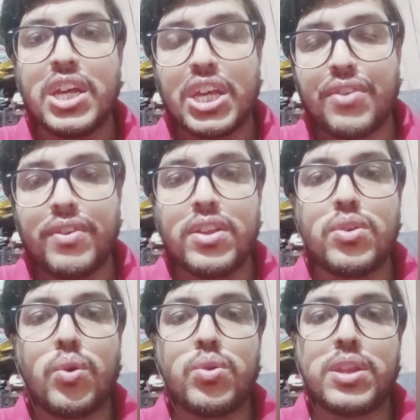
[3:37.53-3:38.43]
even
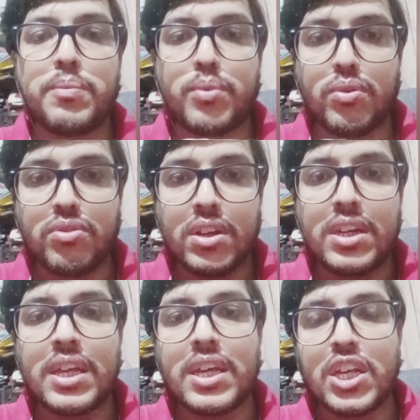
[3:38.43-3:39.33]
though the
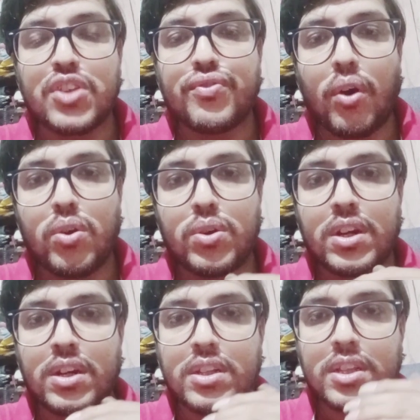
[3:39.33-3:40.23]
proceeding is followed
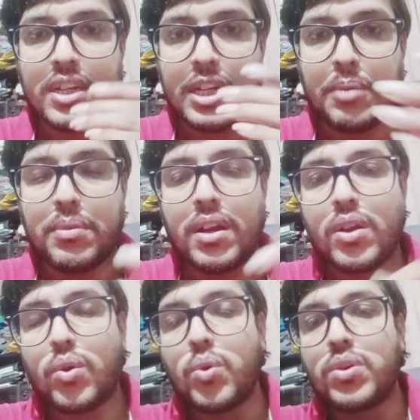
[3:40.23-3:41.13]
under the criminal
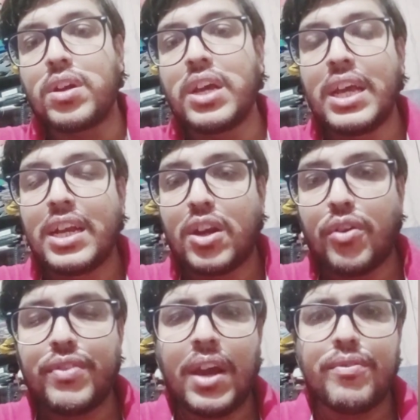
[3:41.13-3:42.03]
code. Now
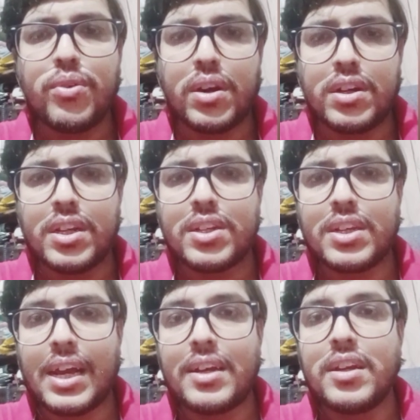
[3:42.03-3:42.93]
we have to
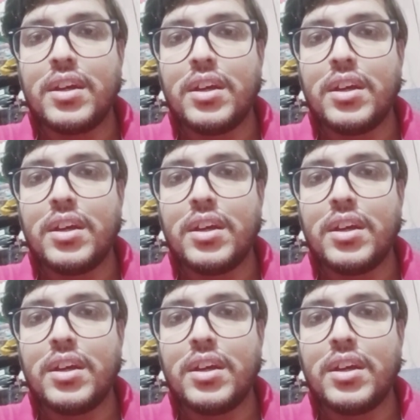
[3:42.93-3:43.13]
understand